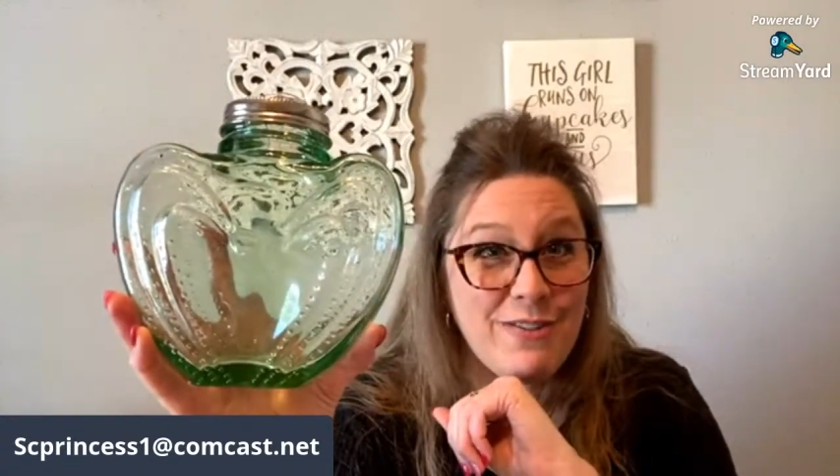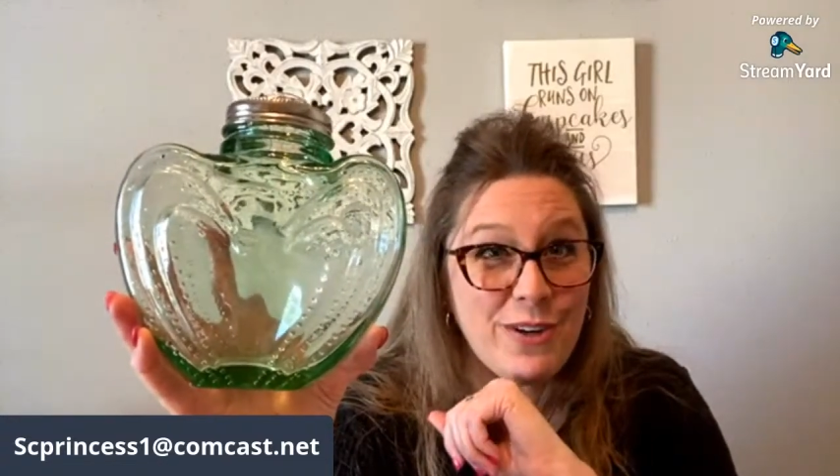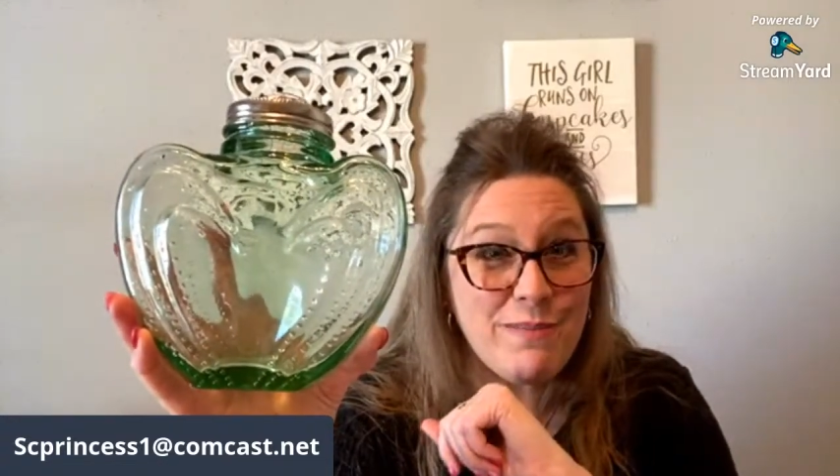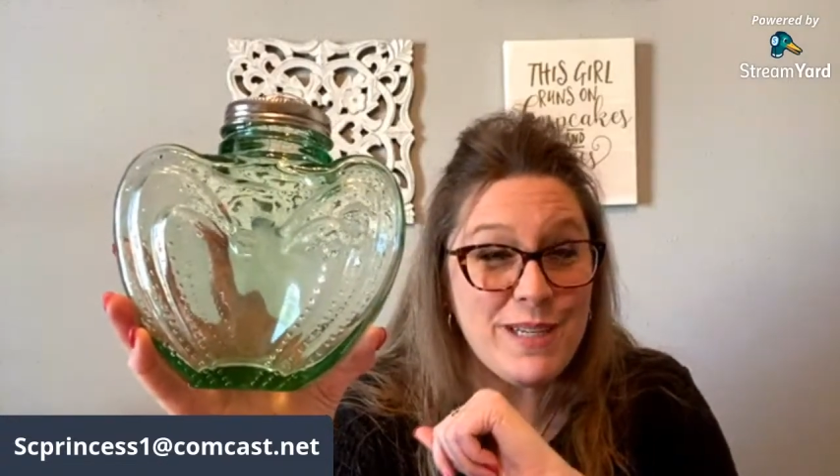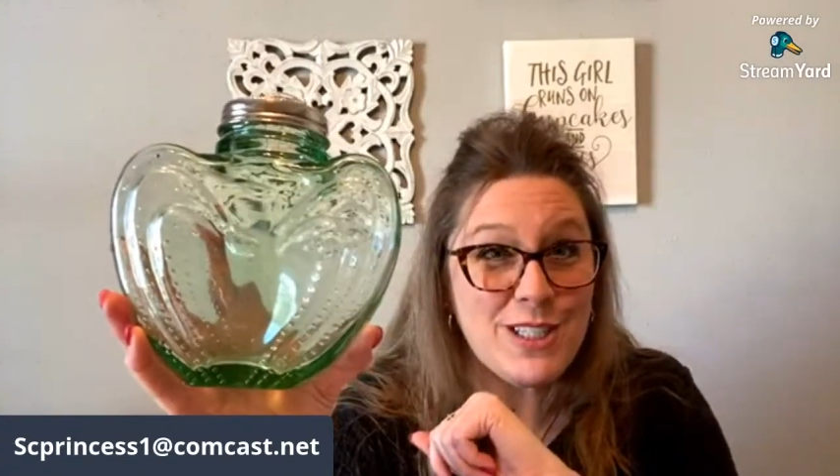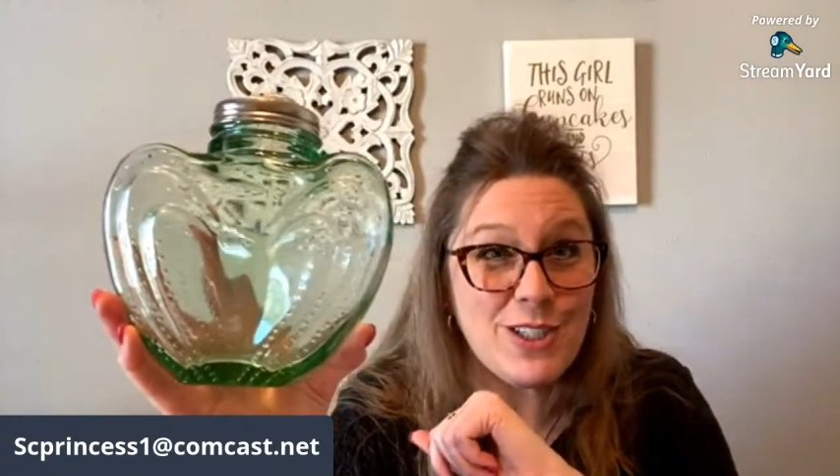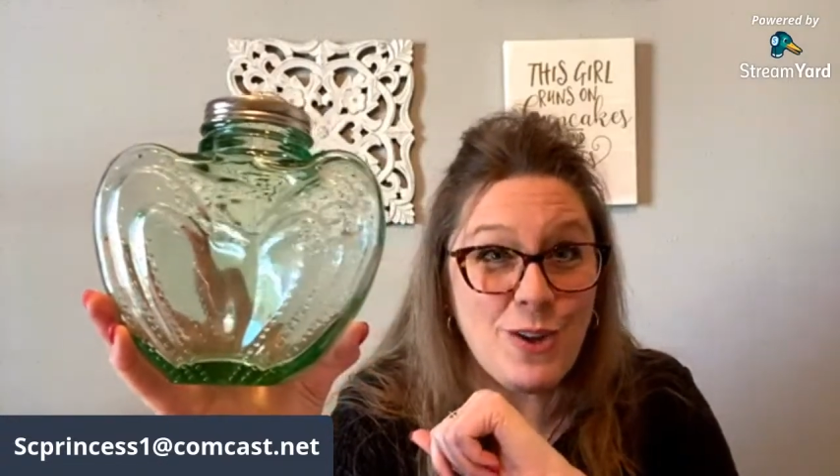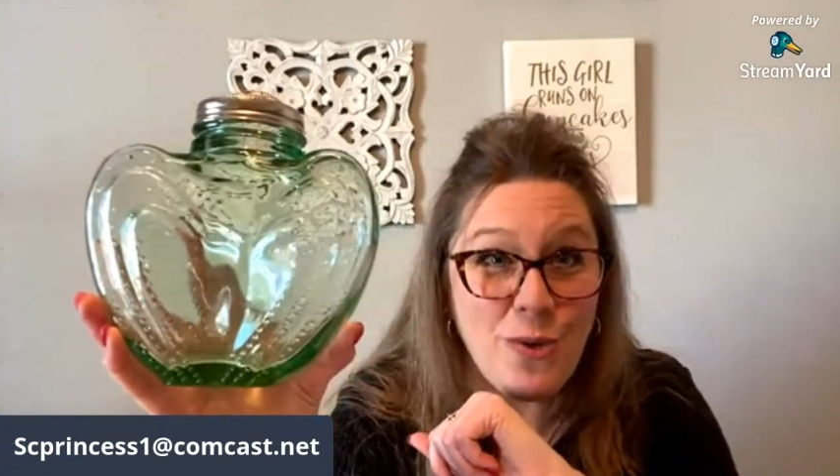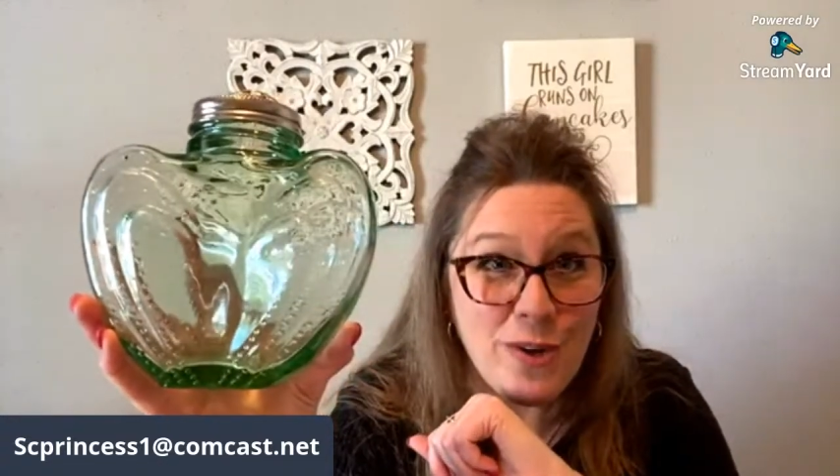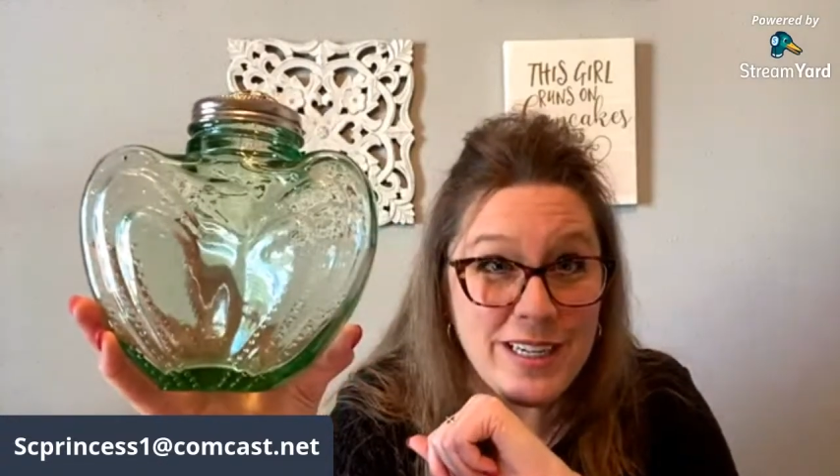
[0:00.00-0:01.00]
with Miss
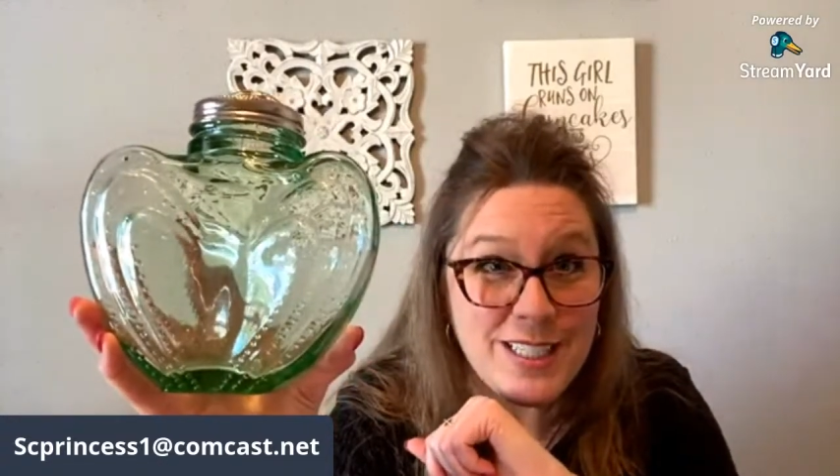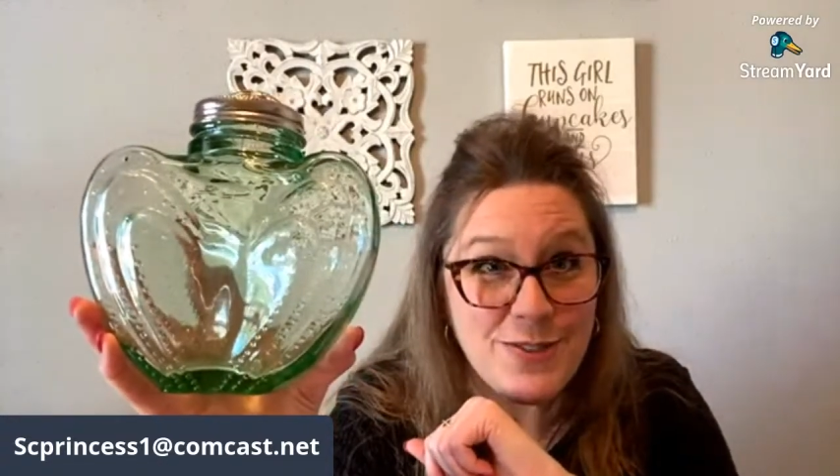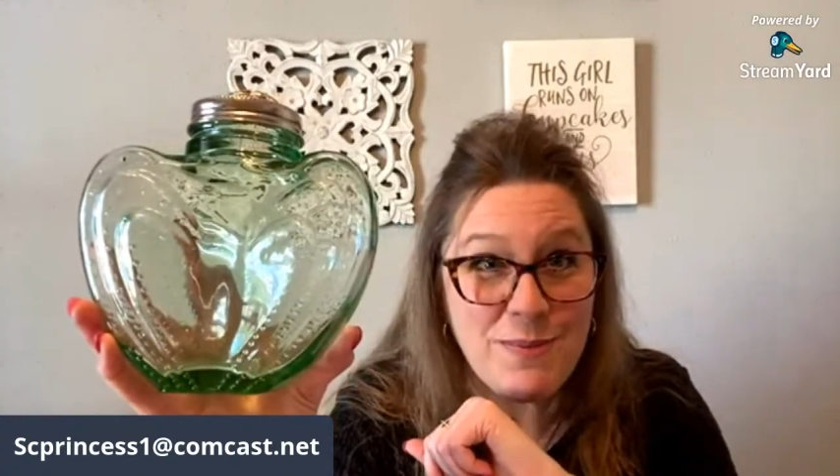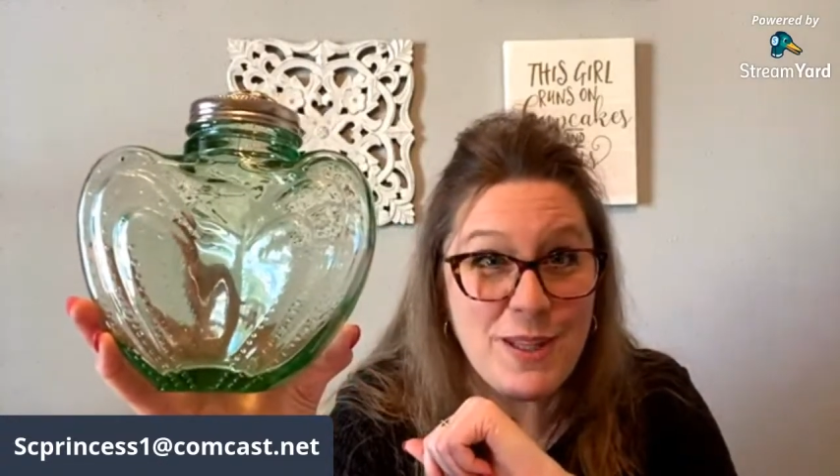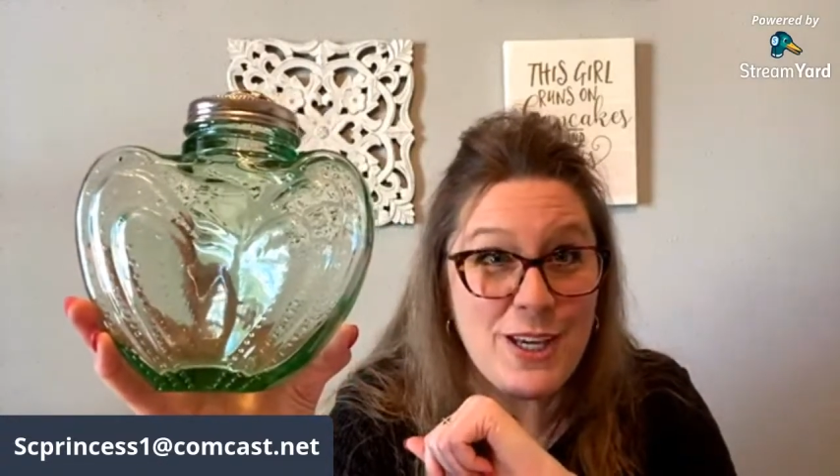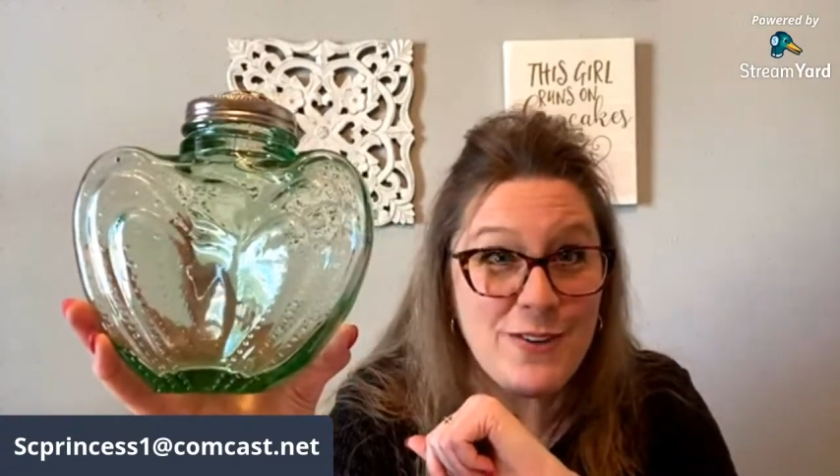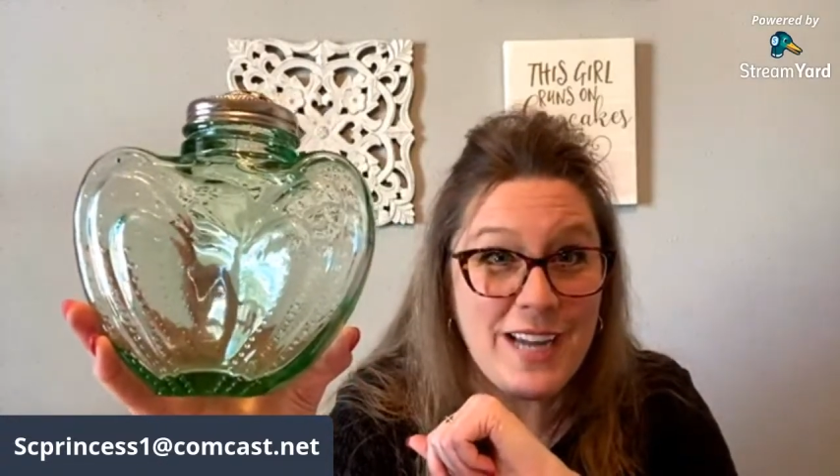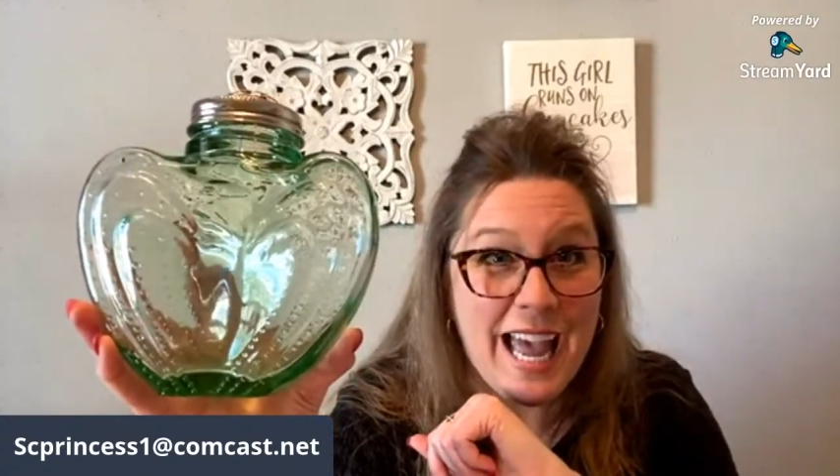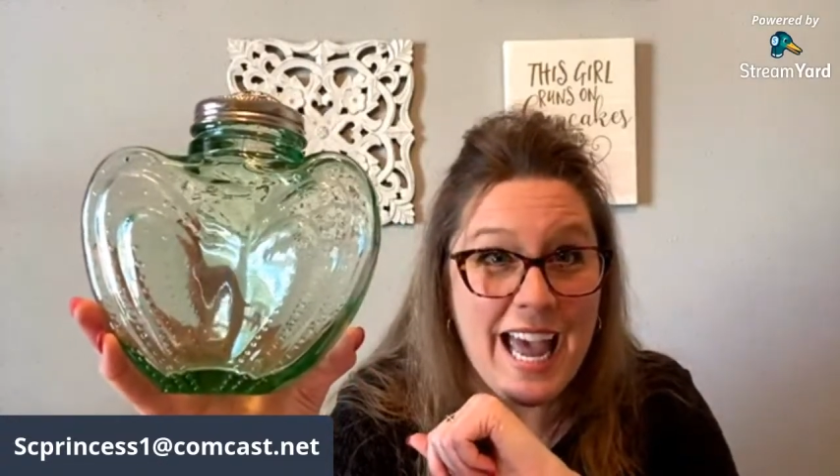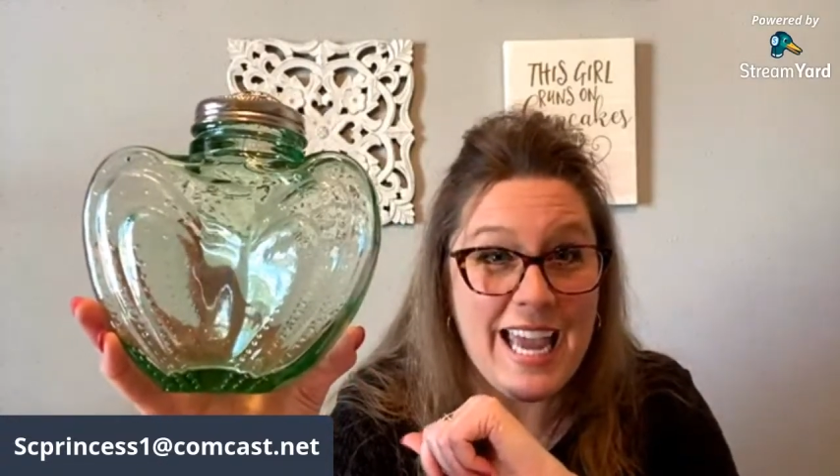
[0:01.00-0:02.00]
Dolores from the
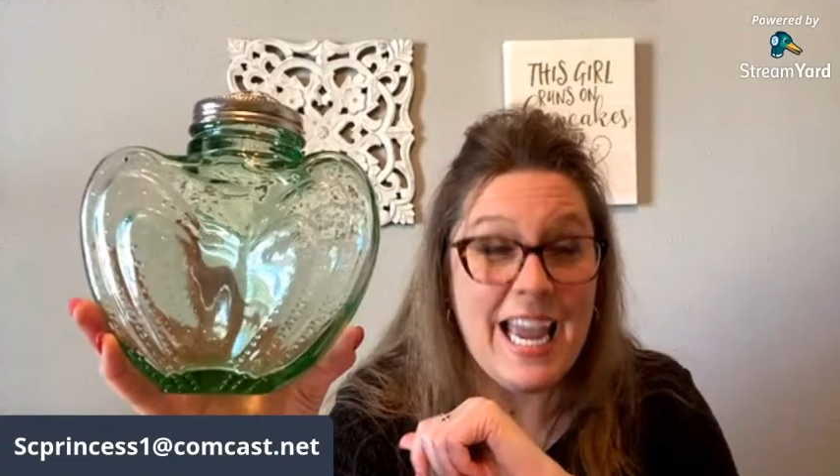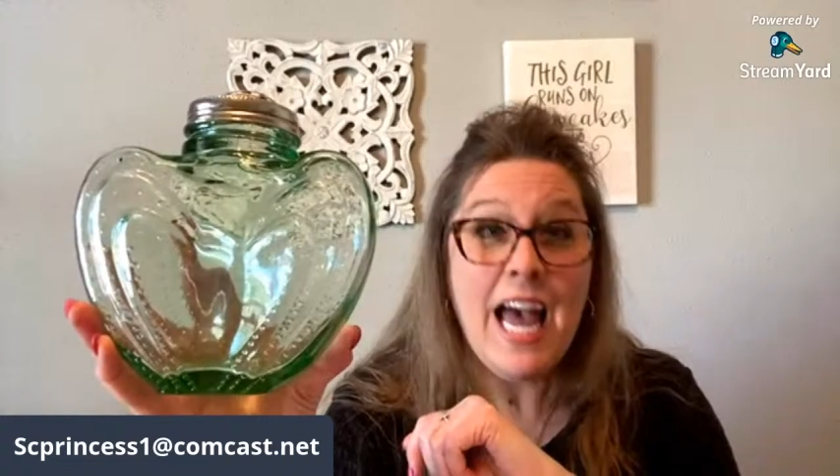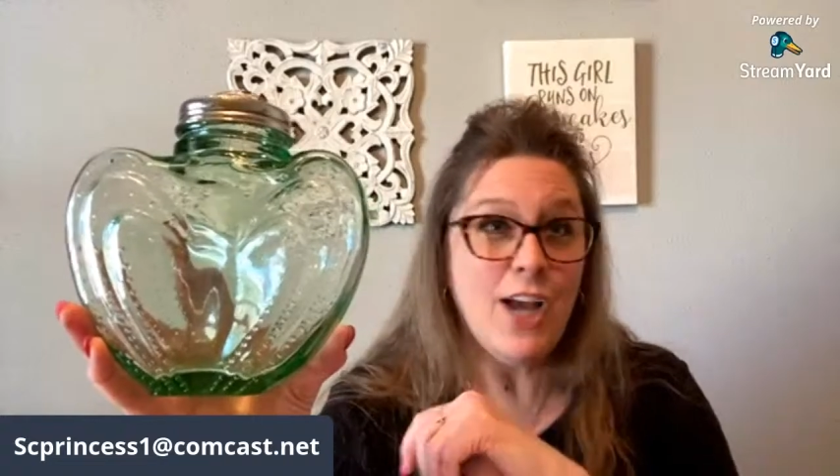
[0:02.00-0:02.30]
UK.